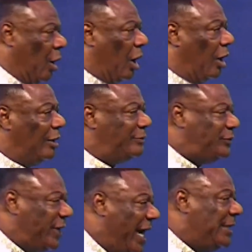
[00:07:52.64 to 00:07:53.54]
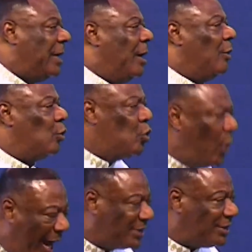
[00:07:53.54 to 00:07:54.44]
or faith
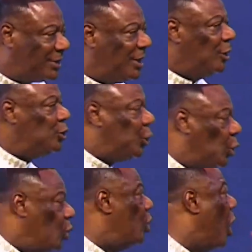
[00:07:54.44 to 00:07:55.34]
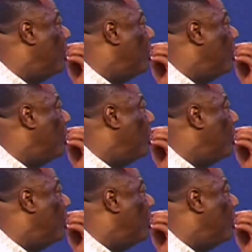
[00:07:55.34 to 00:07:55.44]
works through your